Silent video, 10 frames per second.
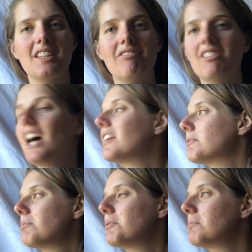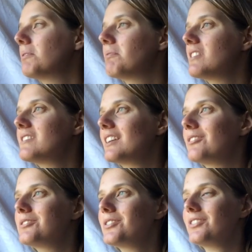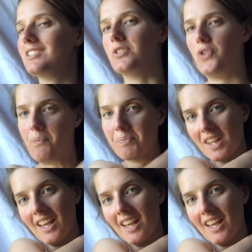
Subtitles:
I never had a problem with single sock syndrome.